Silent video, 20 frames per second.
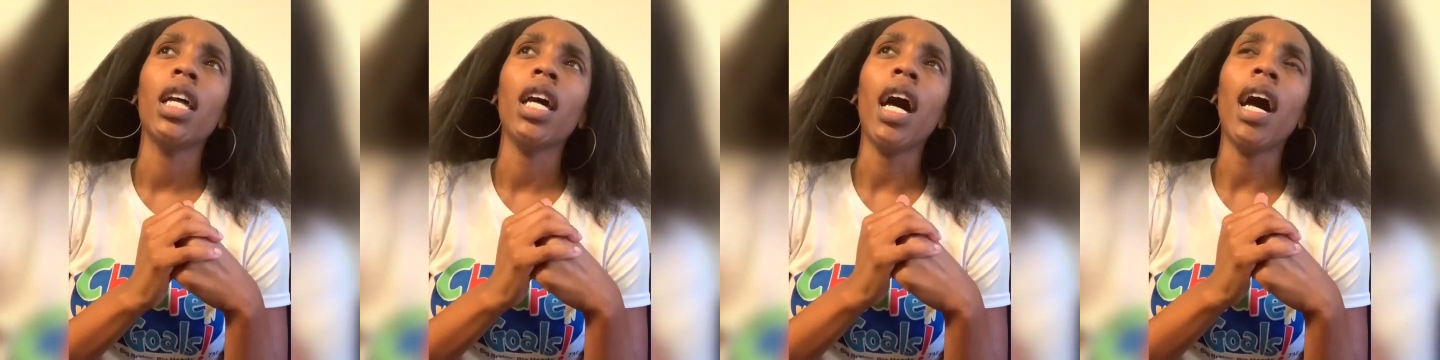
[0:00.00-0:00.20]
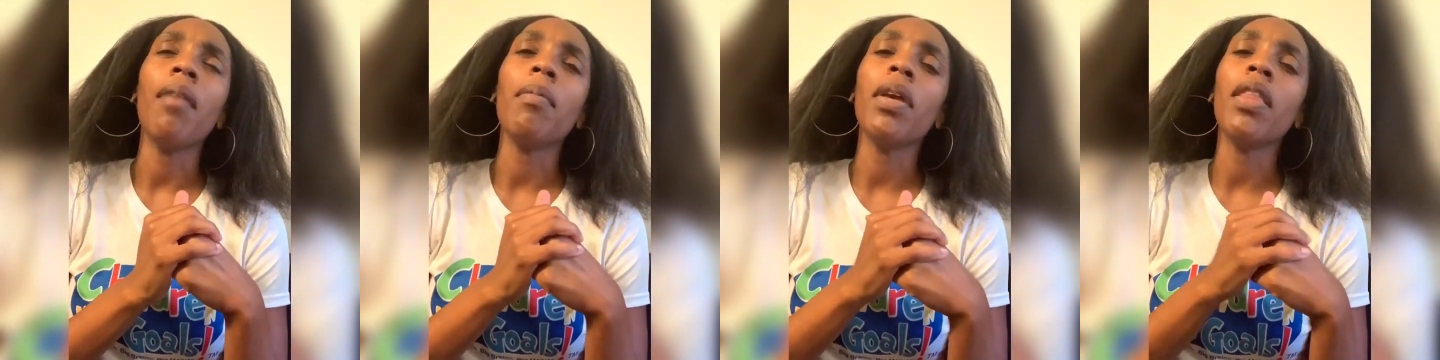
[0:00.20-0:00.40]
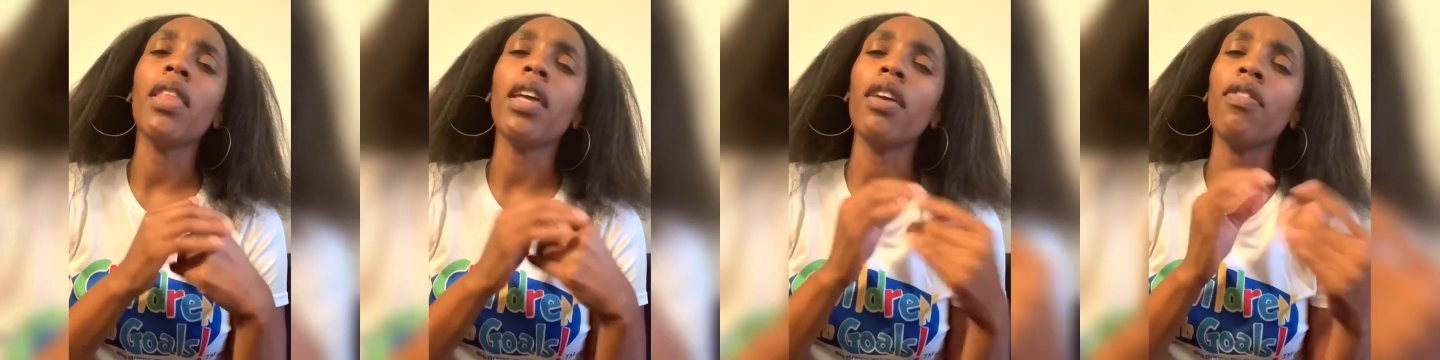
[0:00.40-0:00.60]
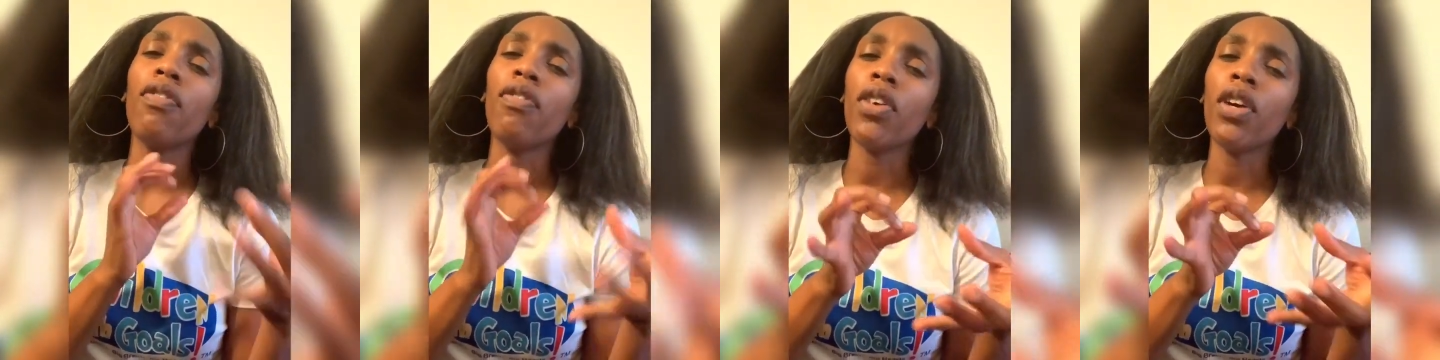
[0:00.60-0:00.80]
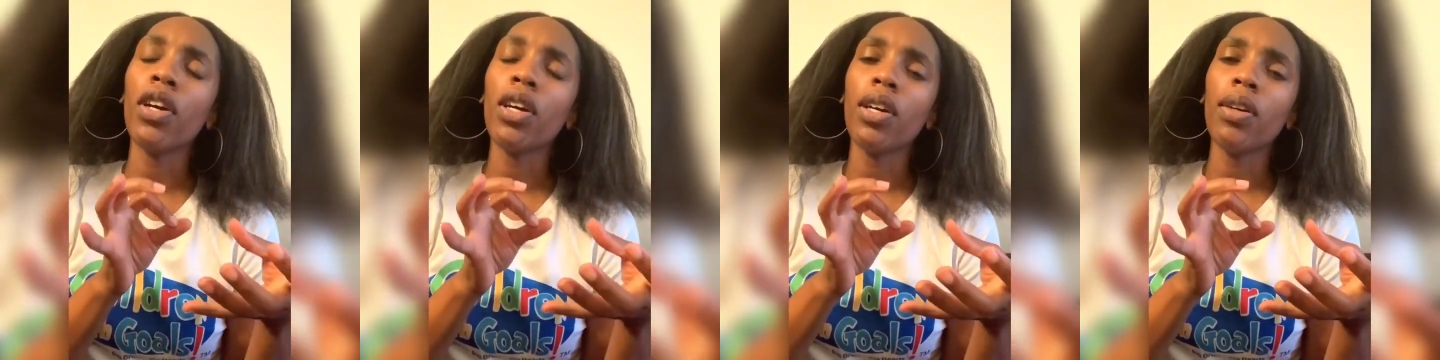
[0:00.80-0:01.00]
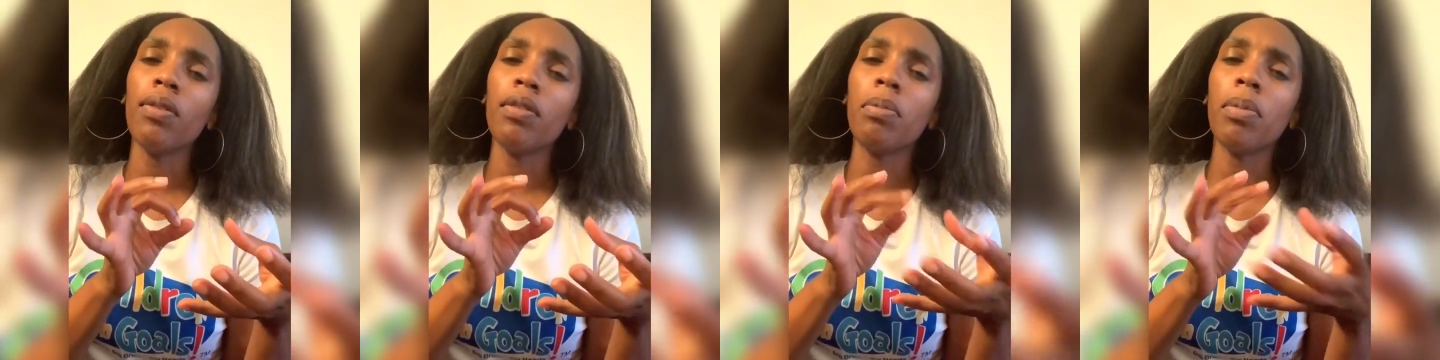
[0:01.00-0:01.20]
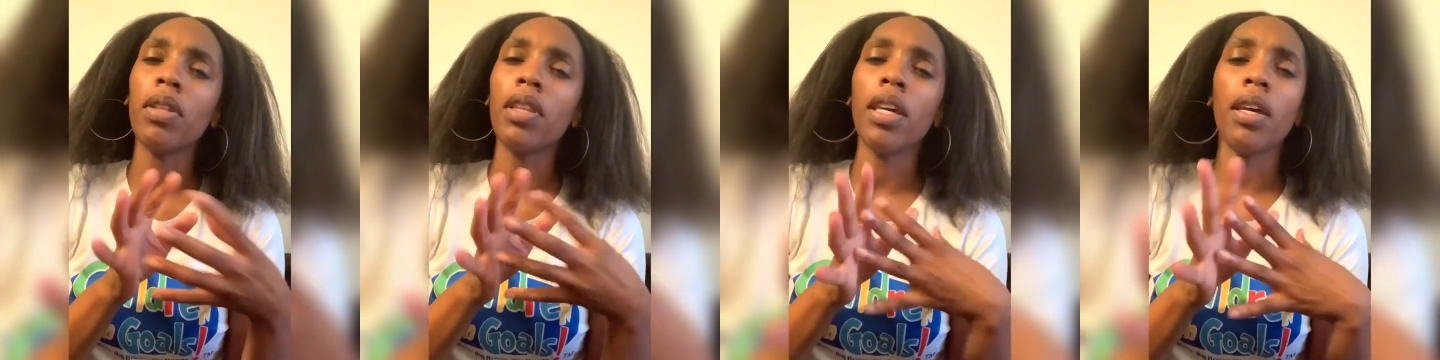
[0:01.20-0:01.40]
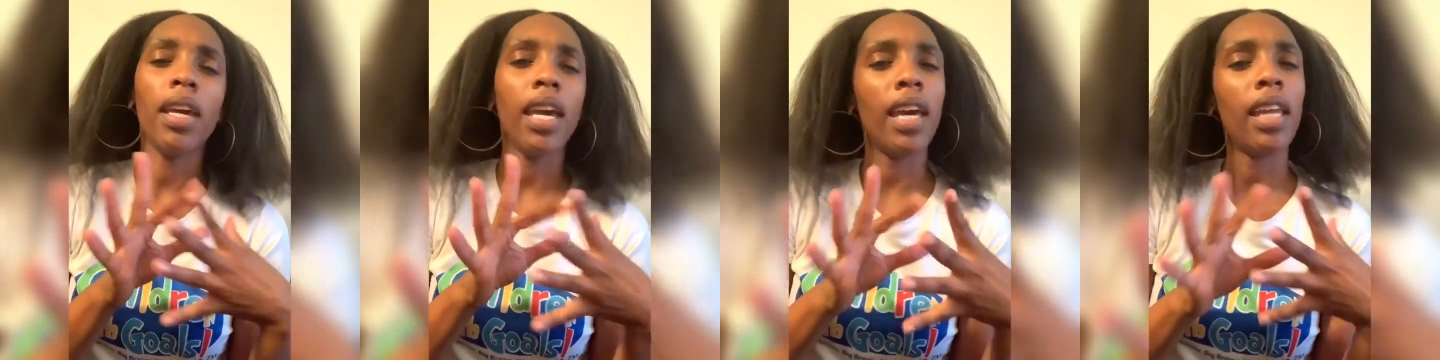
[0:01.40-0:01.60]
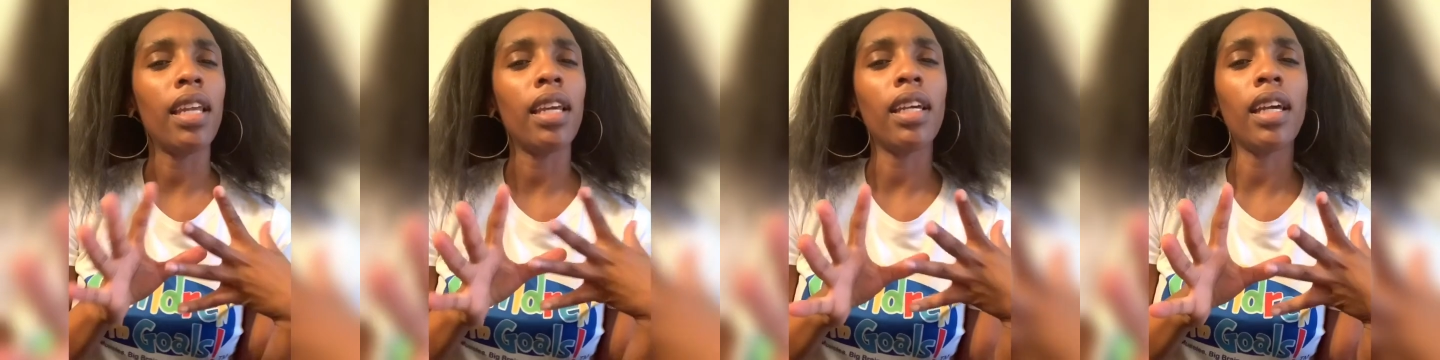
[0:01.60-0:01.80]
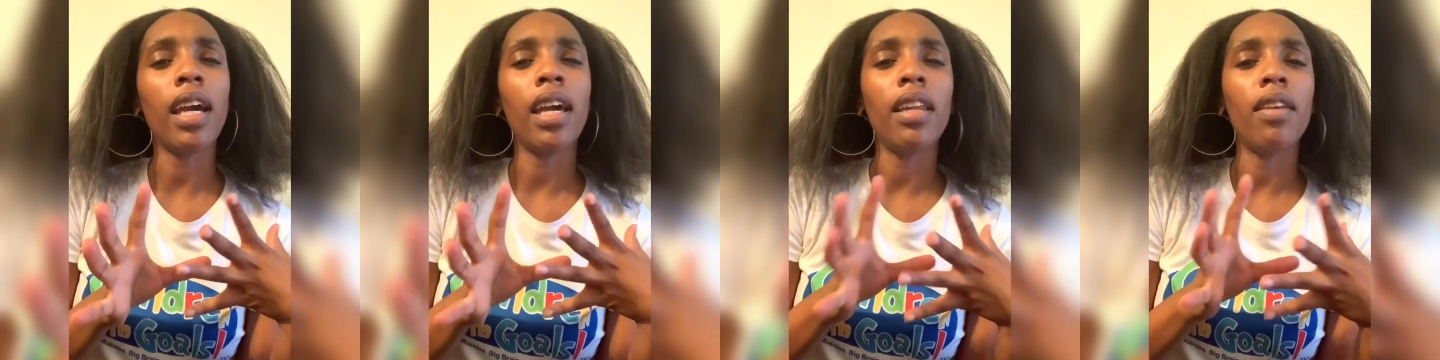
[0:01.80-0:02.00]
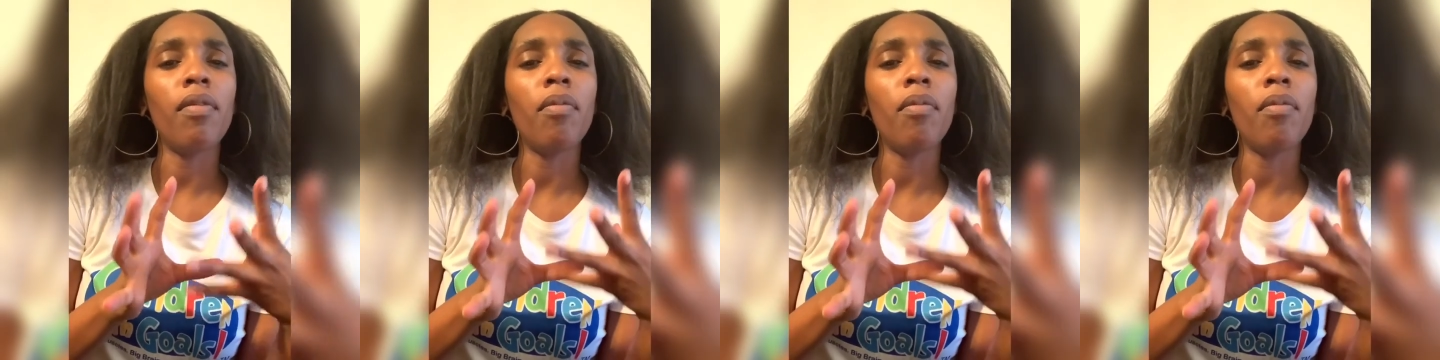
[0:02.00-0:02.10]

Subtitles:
I mean, they firmed, but they had a kind of